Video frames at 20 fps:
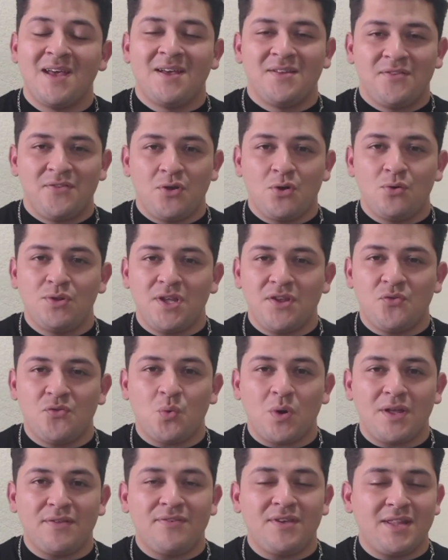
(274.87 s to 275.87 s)
So this
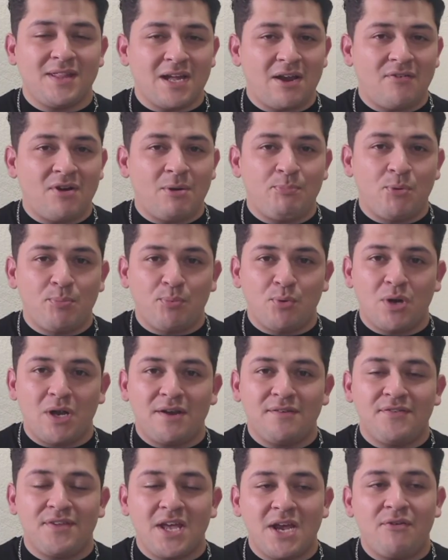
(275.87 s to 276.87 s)
was Guitarra
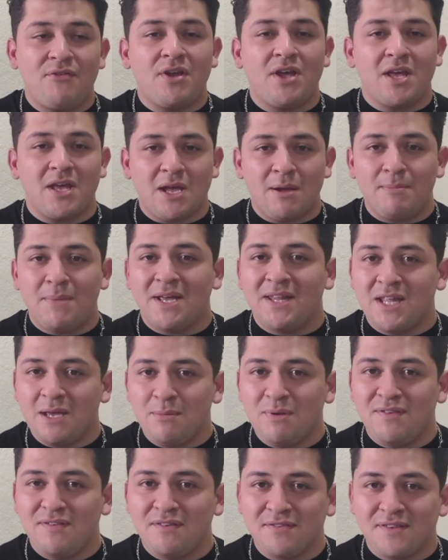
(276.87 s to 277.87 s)
Popular series, and my
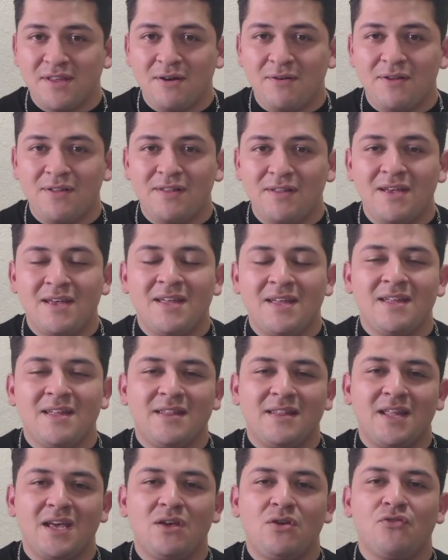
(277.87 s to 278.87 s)
name is Esteban.
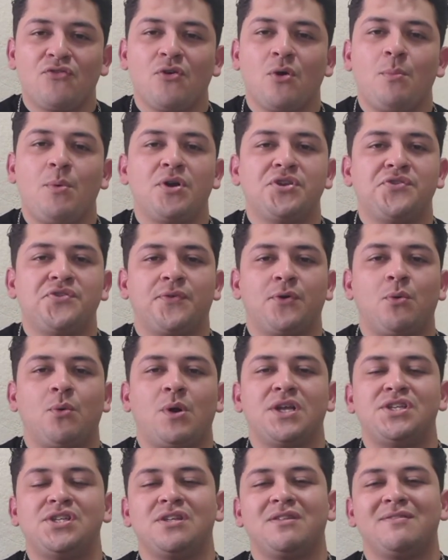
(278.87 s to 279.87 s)
Thank you so much for
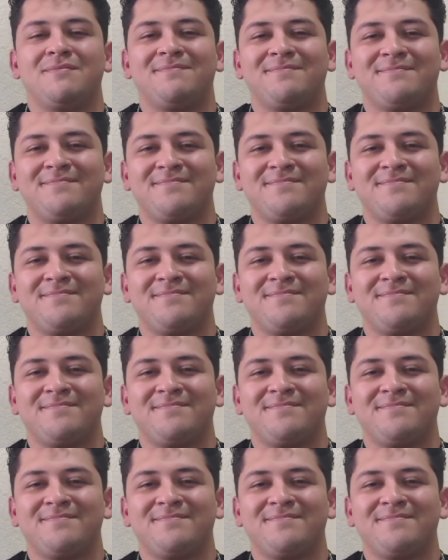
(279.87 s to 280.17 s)
watching.